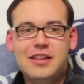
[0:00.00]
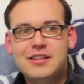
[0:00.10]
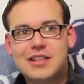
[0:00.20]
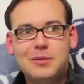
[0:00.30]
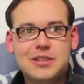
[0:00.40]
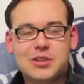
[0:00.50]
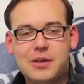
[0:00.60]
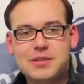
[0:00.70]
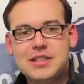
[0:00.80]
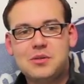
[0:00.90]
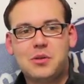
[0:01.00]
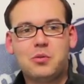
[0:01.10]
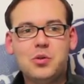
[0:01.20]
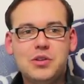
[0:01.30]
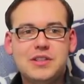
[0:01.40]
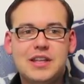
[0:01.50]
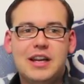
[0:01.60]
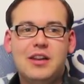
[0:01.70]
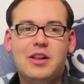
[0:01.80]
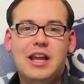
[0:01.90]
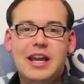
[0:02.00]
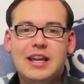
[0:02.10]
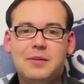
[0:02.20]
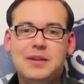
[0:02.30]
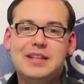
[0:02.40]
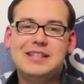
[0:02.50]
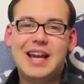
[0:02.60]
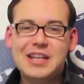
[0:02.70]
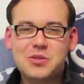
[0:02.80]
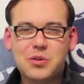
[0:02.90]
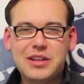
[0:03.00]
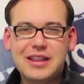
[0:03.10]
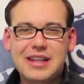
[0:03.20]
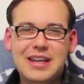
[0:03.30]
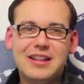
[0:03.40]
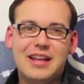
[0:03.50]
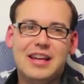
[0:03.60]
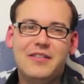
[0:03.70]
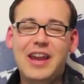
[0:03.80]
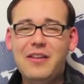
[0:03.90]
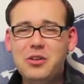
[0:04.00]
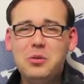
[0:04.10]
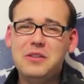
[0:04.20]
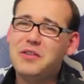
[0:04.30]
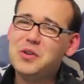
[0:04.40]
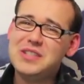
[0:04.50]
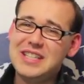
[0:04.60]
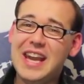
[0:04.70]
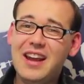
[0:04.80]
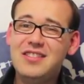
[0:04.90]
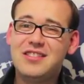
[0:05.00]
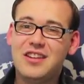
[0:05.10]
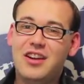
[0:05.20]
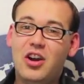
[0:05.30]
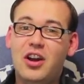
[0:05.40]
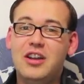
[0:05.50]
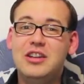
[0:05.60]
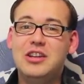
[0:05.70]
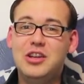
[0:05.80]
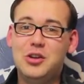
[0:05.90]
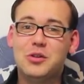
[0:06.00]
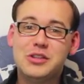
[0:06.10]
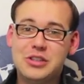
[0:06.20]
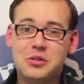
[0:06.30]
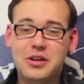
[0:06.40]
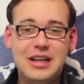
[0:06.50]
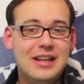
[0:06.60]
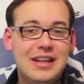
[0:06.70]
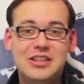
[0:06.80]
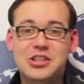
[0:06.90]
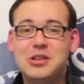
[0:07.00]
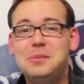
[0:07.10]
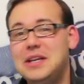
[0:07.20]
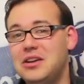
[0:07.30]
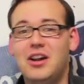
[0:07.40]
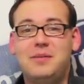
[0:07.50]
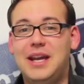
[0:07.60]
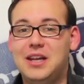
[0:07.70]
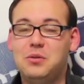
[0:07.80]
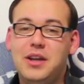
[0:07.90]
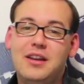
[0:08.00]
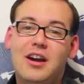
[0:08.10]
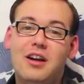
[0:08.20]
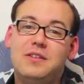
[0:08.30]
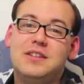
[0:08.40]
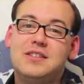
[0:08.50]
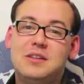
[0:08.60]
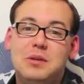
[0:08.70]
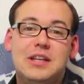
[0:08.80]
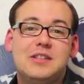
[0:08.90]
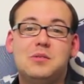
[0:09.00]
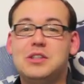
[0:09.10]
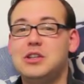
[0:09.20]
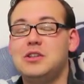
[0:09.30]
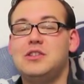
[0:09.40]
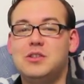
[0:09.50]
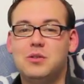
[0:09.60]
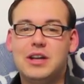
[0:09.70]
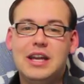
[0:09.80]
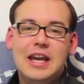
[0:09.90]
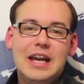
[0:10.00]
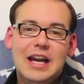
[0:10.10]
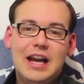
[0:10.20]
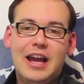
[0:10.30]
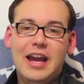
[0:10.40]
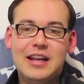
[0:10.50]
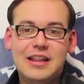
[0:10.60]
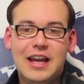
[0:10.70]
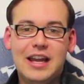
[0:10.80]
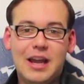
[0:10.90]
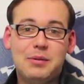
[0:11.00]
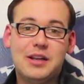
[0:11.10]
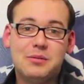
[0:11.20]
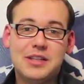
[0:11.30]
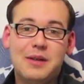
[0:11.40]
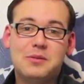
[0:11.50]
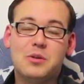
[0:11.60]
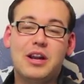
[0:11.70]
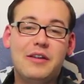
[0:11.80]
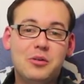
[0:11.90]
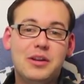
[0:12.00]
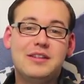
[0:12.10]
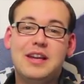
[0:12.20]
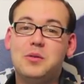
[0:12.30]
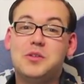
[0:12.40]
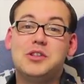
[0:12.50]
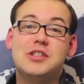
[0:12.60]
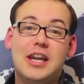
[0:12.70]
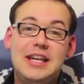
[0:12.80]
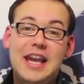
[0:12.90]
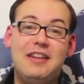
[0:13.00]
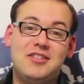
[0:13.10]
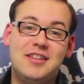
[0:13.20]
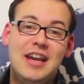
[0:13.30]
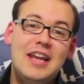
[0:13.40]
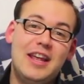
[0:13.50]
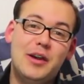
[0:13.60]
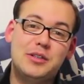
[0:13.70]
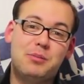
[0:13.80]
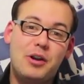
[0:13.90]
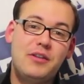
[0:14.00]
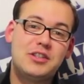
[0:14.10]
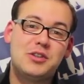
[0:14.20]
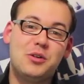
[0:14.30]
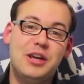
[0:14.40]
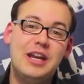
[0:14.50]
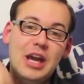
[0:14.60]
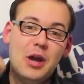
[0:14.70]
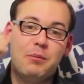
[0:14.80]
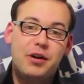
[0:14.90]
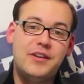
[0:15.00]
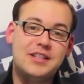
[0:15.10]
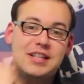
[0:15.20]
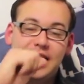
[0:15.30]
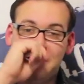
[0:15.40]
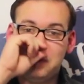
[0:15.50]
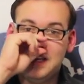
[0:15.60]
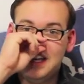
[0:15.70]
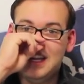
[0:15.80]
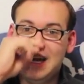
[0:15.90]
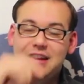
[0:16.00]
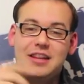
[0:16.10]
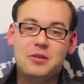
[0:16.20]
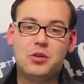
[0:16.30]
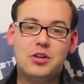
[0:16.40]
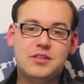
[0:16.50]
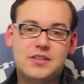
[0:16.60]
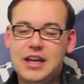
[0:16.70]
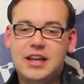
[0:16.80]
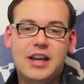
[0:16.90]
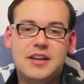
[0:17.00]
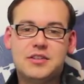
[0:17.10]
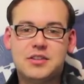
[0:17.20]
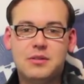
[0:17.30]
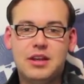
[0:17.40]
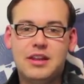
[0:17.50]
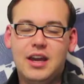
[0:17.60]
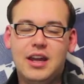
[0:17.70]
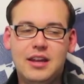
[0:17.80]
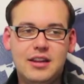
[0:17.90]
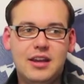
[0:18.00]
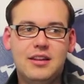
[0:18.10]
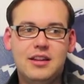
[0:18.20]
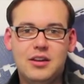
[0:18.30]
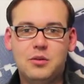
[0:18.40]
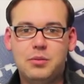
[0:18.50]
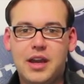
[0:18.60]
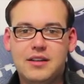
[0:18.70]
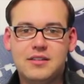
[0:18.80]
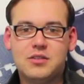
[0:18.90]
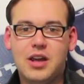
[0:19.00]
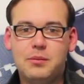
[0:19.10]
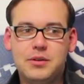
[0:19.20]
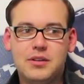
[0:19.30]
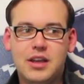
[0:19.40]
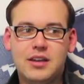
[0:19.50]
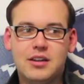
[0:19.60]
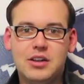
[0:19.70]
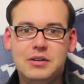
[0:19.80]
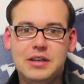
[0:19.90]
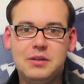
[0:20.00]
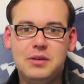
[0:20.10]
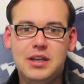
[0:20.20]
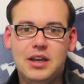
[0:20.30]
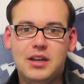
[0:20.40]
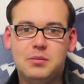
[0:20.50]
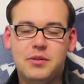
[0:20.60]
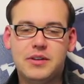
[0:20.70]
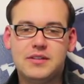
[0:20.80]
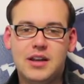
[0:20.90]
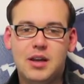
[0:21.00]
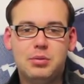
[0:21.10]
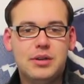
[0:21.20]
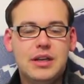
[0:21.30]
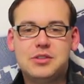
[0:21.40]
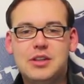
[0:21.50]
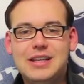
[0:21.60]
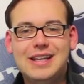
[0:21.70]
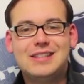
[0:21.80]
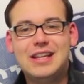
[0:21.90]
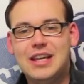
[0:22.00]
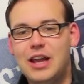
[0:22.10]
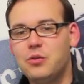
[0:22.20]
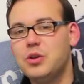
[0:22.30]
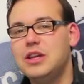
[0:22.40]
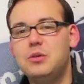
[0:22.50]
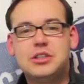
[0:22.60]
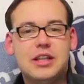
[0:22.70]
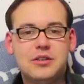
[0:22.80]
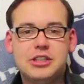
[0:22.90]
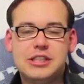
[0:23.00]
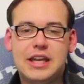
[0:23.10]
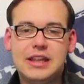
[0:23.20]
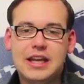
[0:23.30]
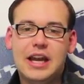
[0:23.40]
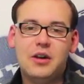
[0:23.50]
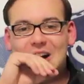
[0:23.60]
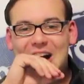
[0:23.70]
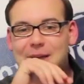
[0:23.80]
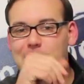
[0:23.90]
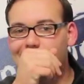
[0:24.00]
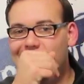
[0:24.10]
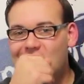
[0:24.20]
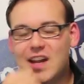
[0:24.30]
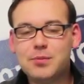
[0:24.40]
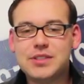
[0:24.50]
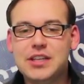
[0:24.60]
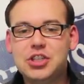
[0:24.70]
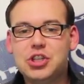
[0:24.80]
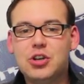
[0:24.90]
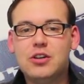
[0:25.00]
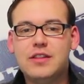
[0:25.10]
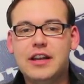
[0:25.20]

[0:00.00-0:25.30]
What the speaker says: There's a couple discrepancies with the rules that I don't like. I mean, the dice rolling thing, like if everyone votes yes on your story, it should be an automatic win, obviously, because it was a good story. Had that happen a couple times where everyone at the table was just like, yes, that was a perfect story, perfect setup, and then they roll snake eyes or something like that, and then they don't pass the trap, and you're like, are you kidding me? I had the perfect setup. So the dice thing, I really wish they would just take that out. I'm not 100% sure.